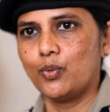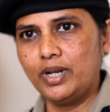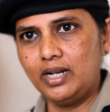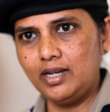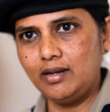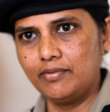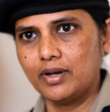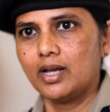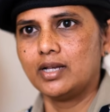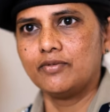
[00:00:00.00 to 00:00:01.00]
will leave
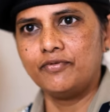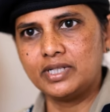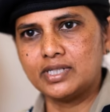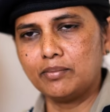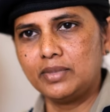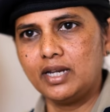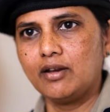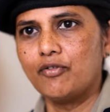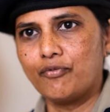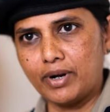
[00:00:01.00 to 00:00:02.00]
with
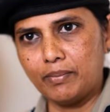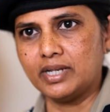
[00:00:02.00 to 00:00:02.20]
something from